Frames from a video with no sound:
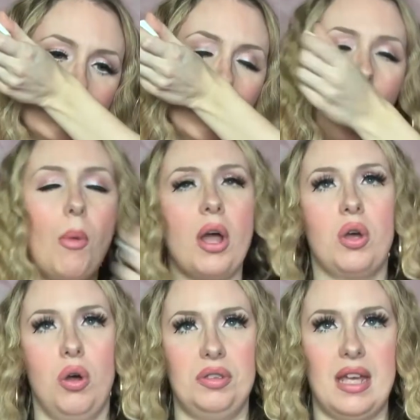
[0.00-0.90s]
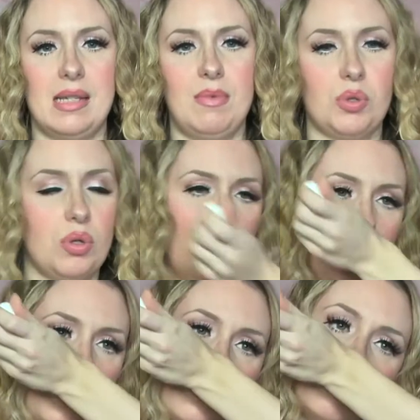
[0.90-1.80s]
Oh my god, that smells
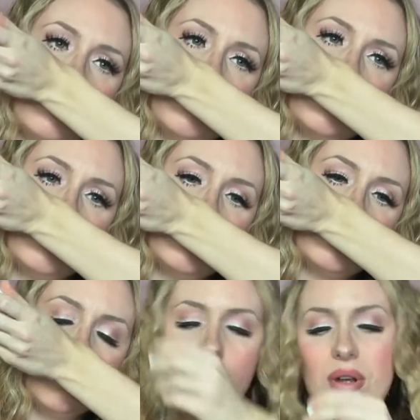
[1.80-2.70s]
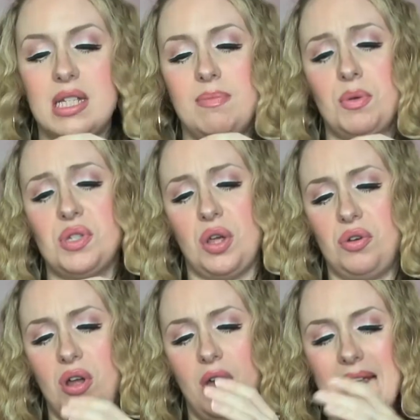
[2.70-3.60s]
gorgeous. Oh, that smells so
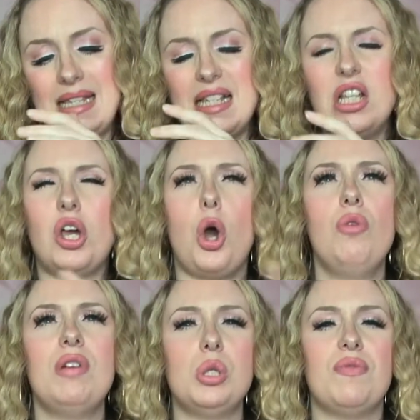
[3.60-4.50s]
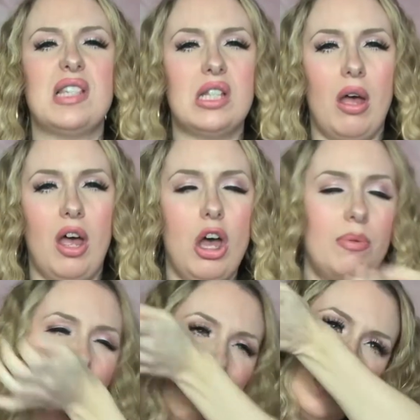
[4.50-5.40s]
nice. It's like orange with a slight
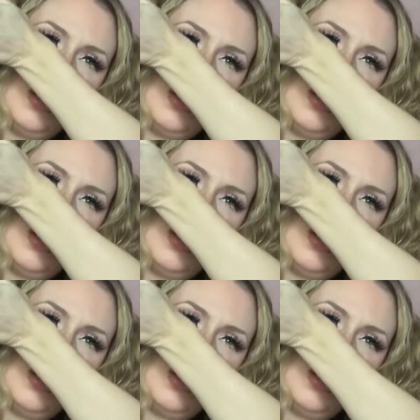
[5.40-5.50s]
herbal scent